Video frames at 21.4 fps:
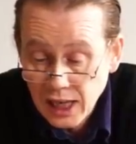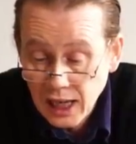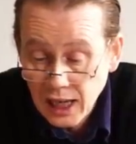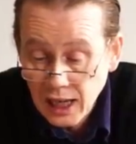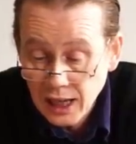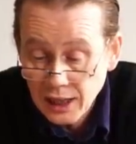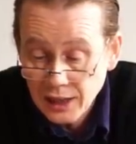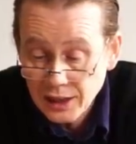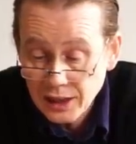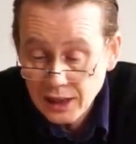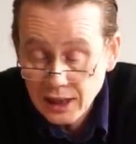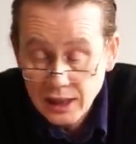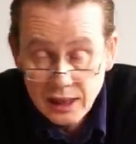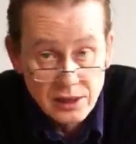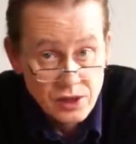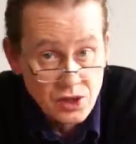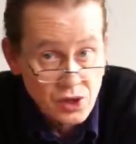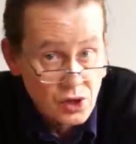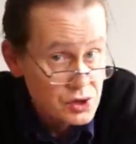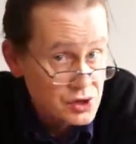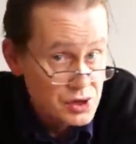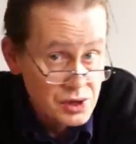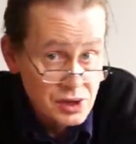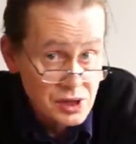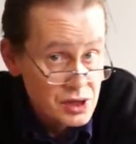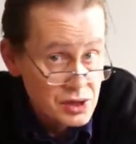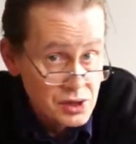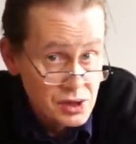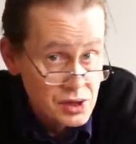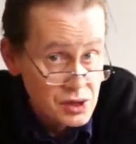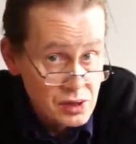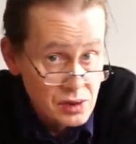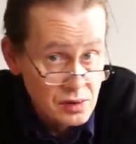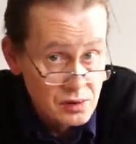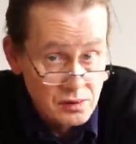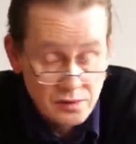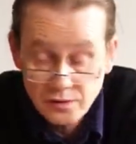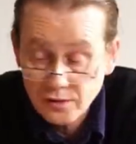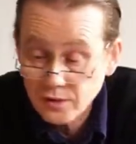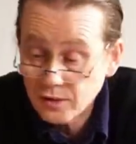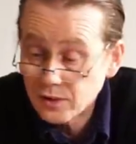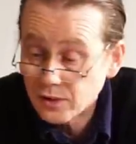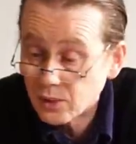and it doesn't
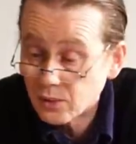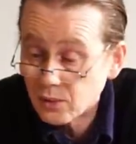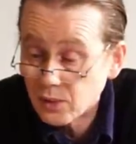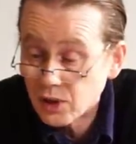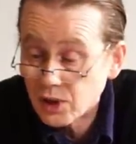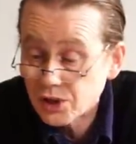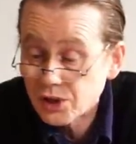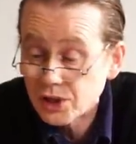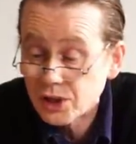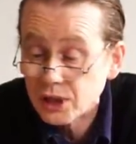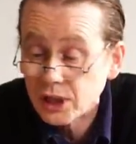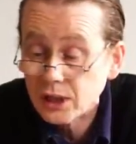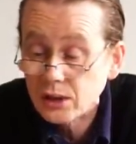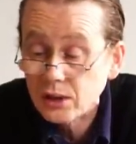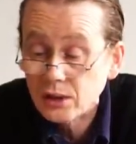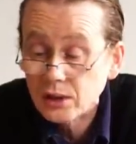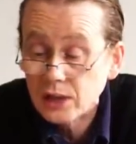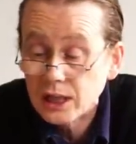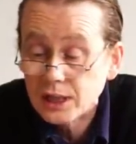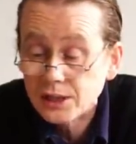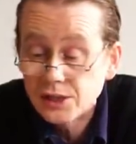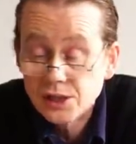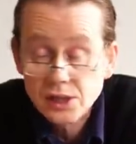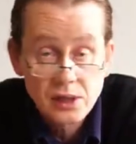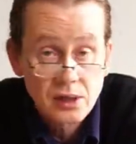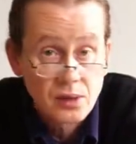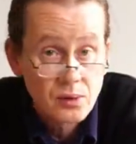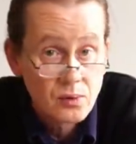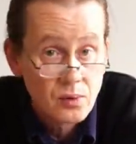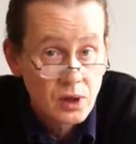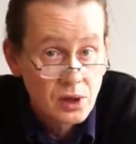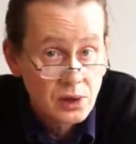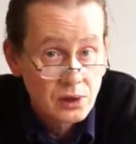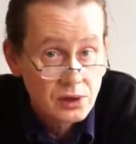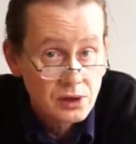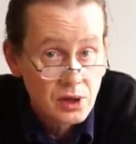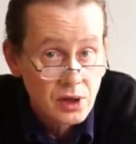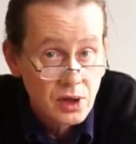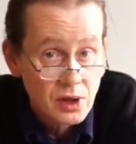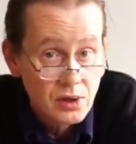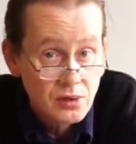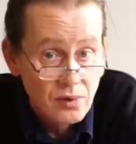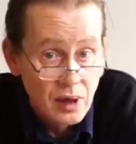deserve the worst Nikon lens in the world
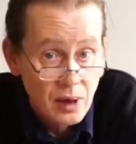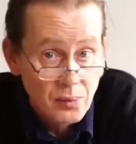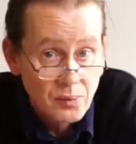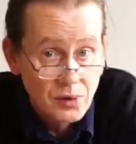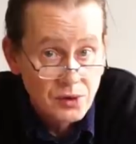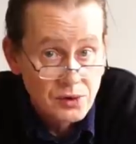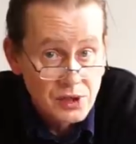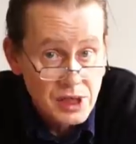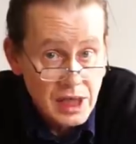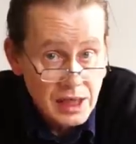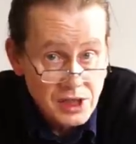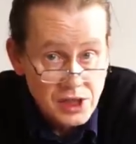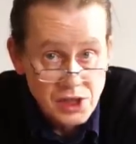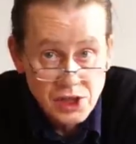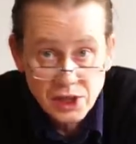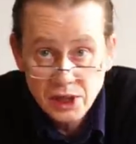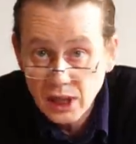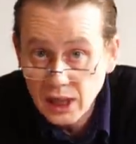reputation.